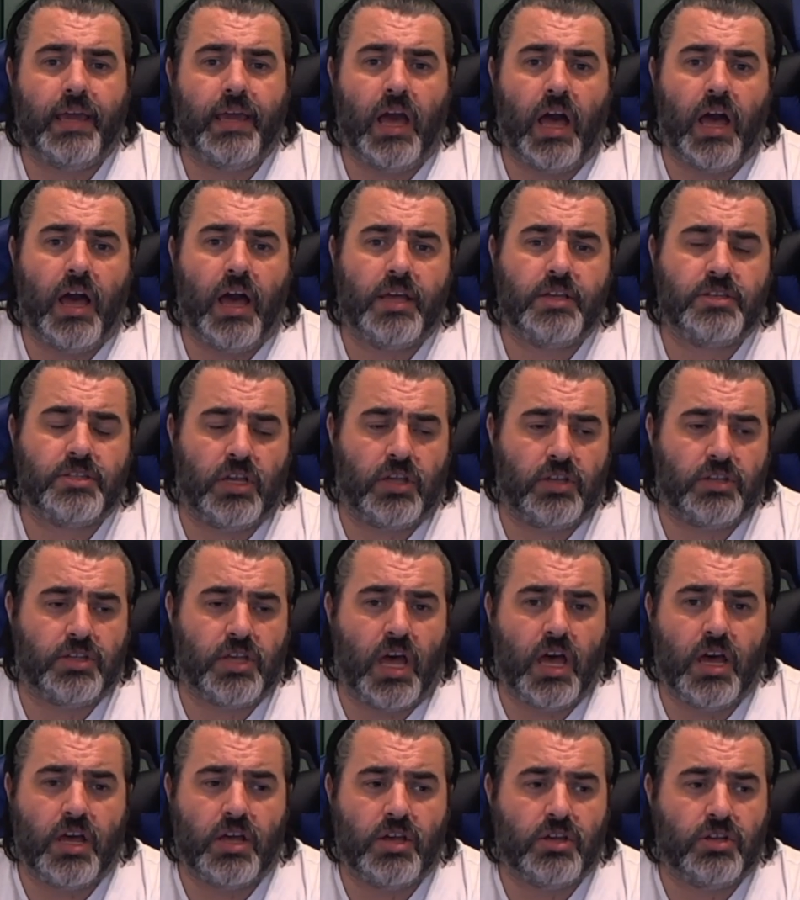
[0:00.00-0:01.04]
guys,
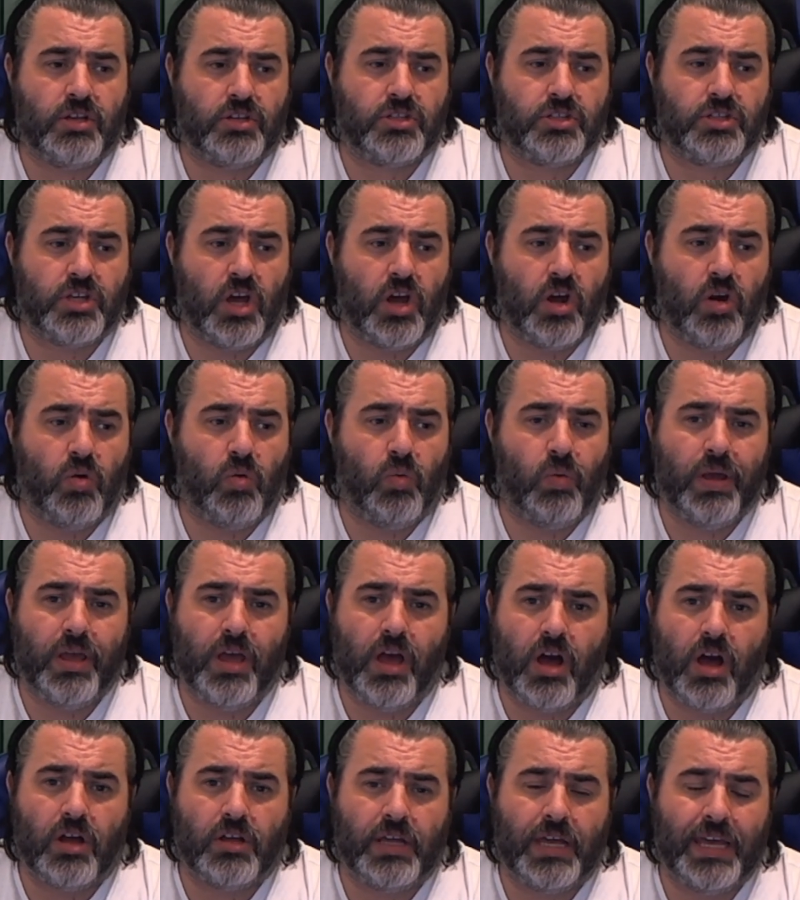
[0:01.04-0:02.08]
so we
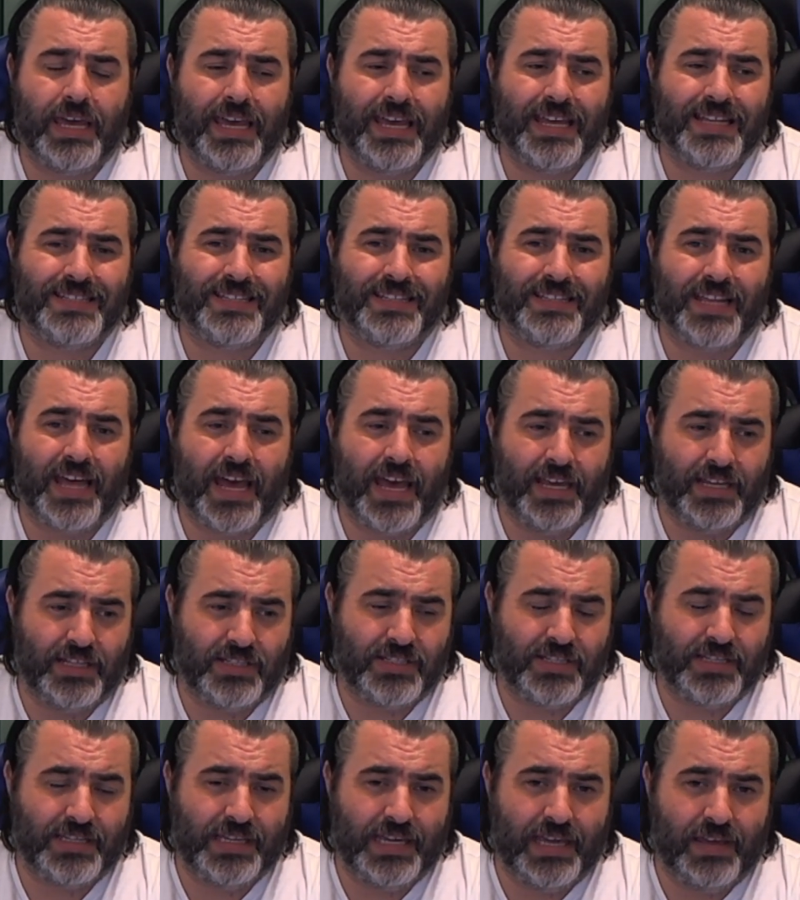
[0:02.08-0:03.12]
are here today
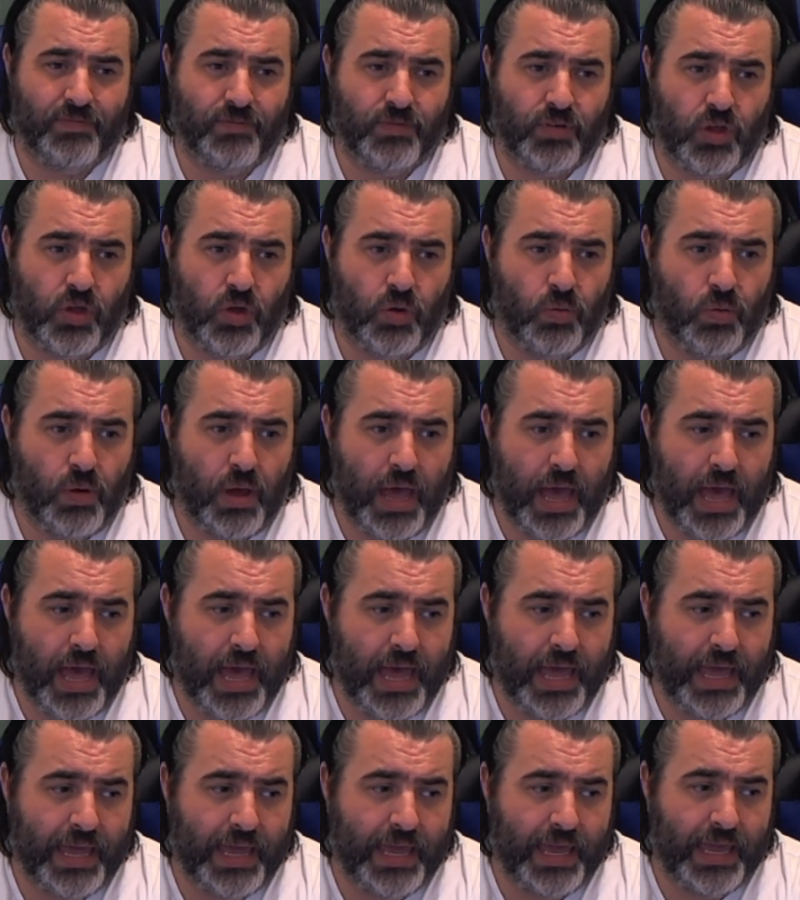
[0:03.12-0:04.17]
to give you
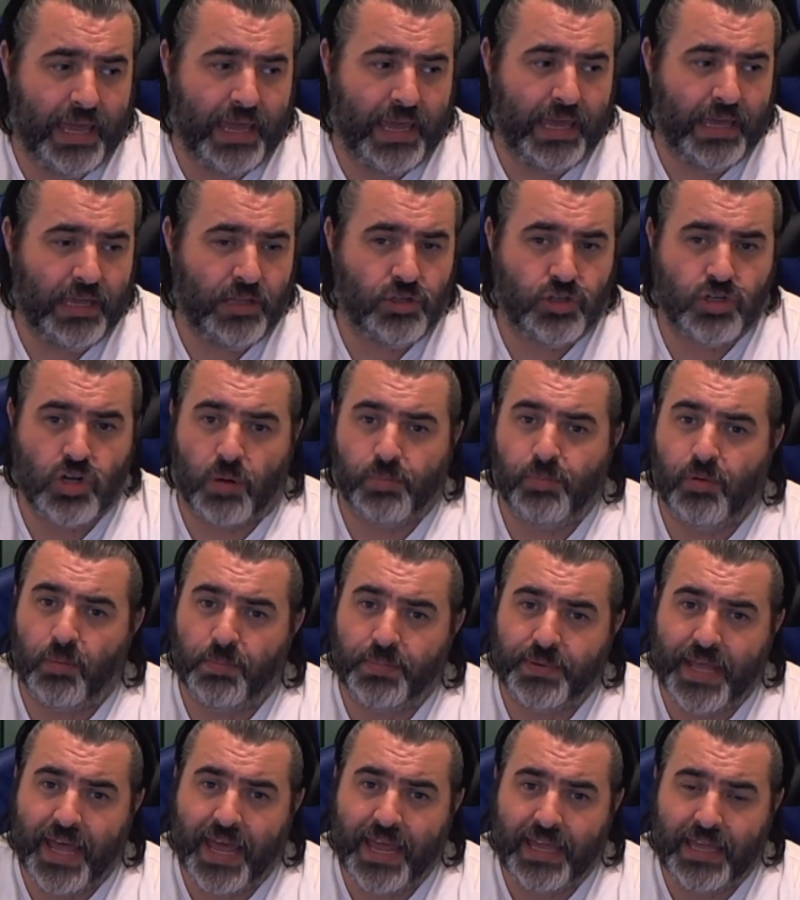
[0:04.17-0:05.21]
a job
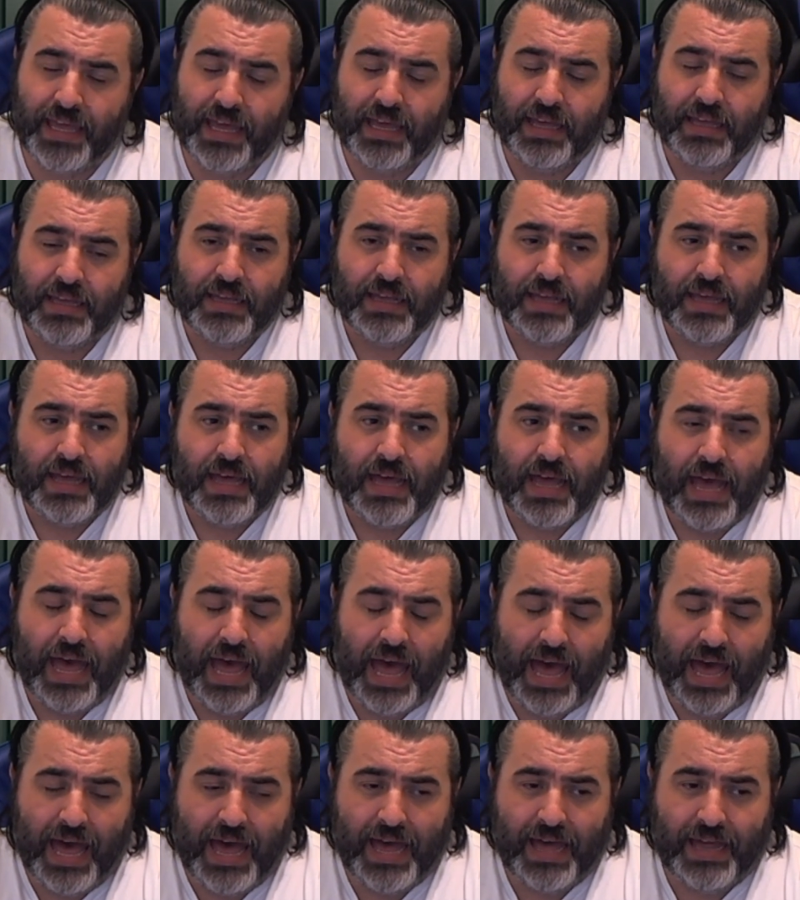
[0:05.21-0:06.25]
update
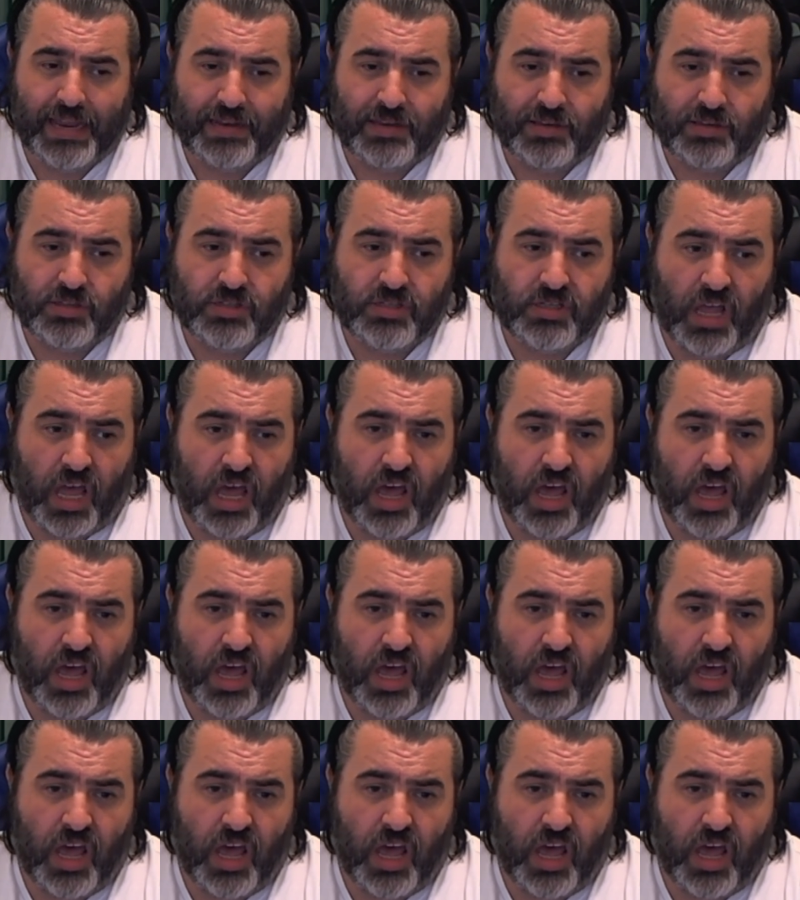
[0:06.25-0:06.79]
and